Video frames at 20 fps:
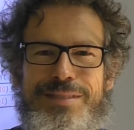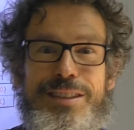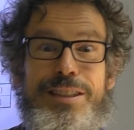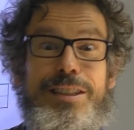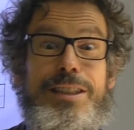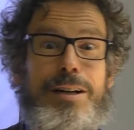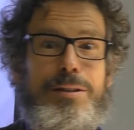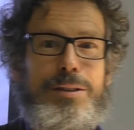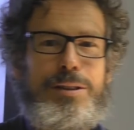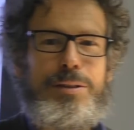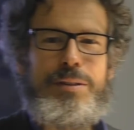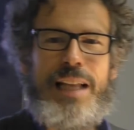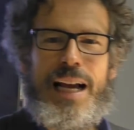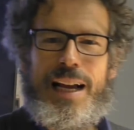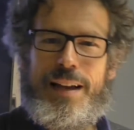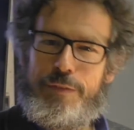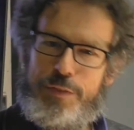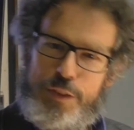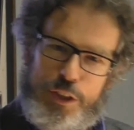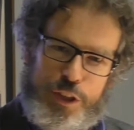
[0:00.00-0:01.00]
So, to
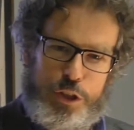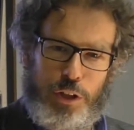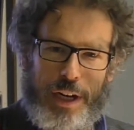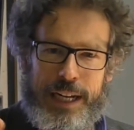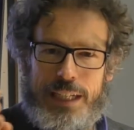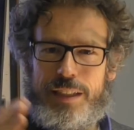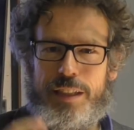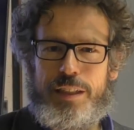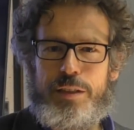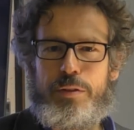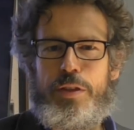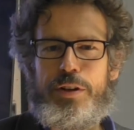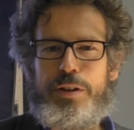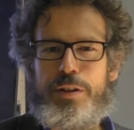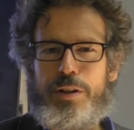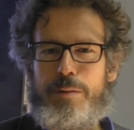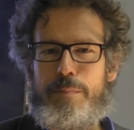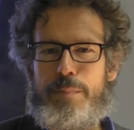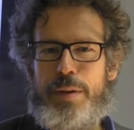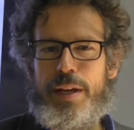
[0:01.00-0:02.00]
dive straight into the
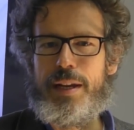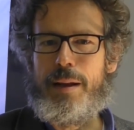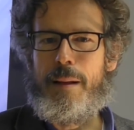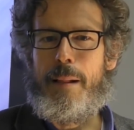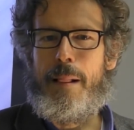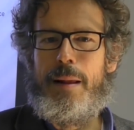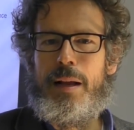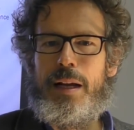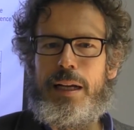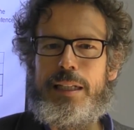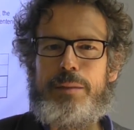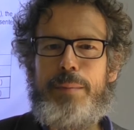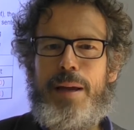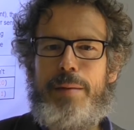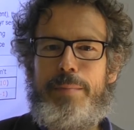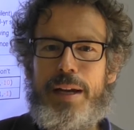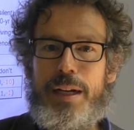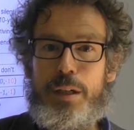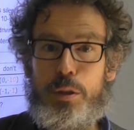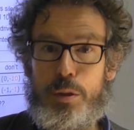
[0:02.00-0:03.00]
topic, it's
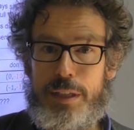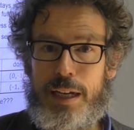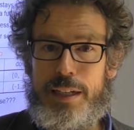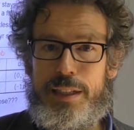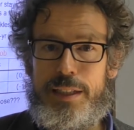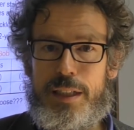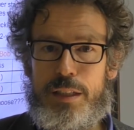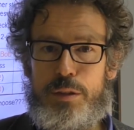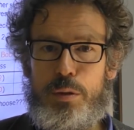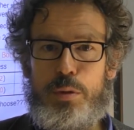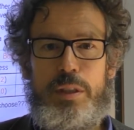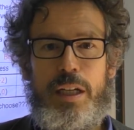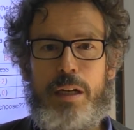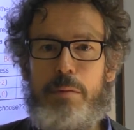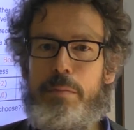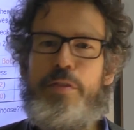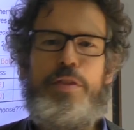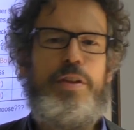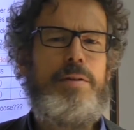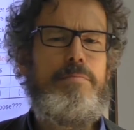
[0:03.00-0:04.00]
maybe a good idea to
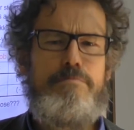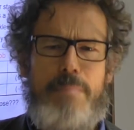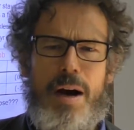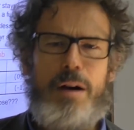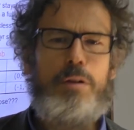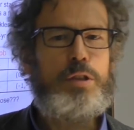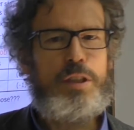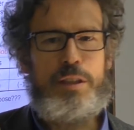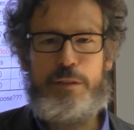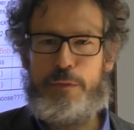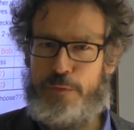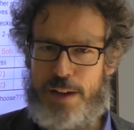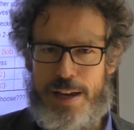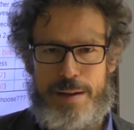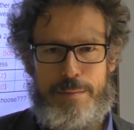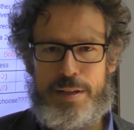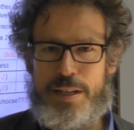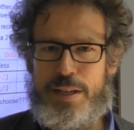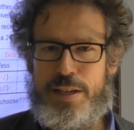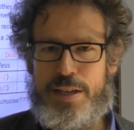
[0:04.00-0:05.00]
deal with the most
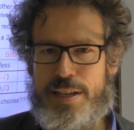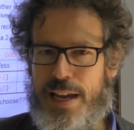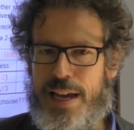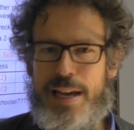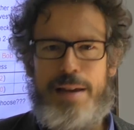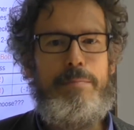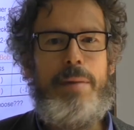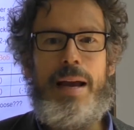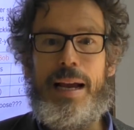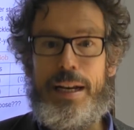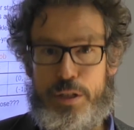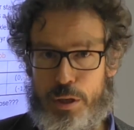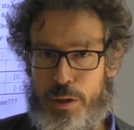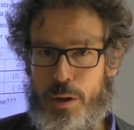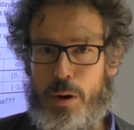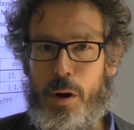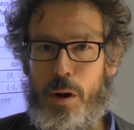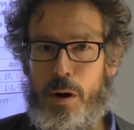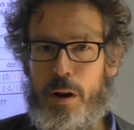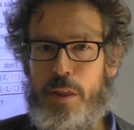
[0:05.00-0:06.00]
famous game at
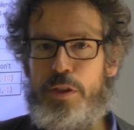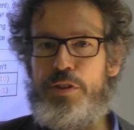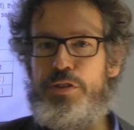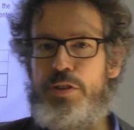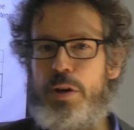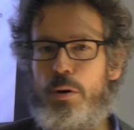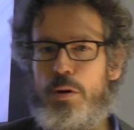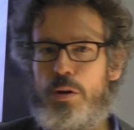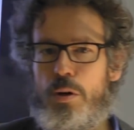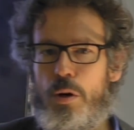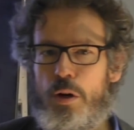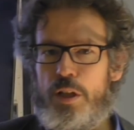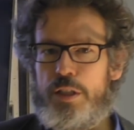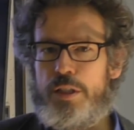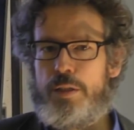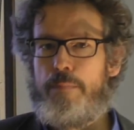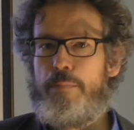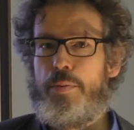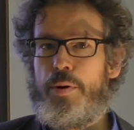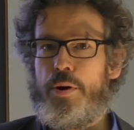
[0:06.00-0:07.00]
all, the
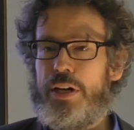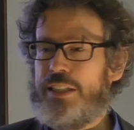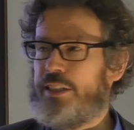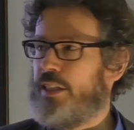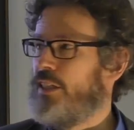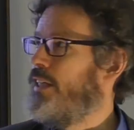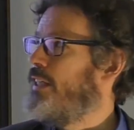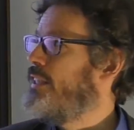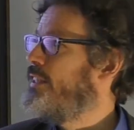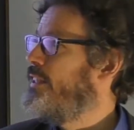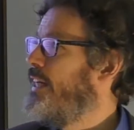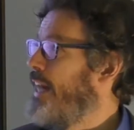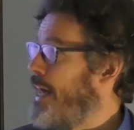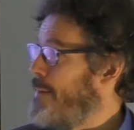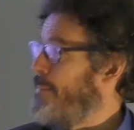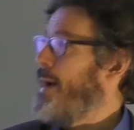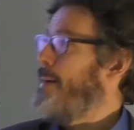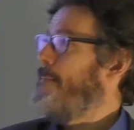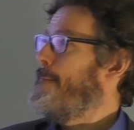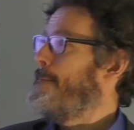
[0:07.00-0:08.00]
so-called prisoner's
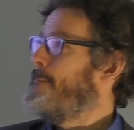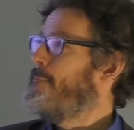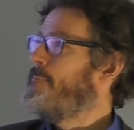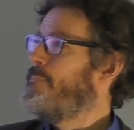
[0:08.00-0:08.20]
dilemma.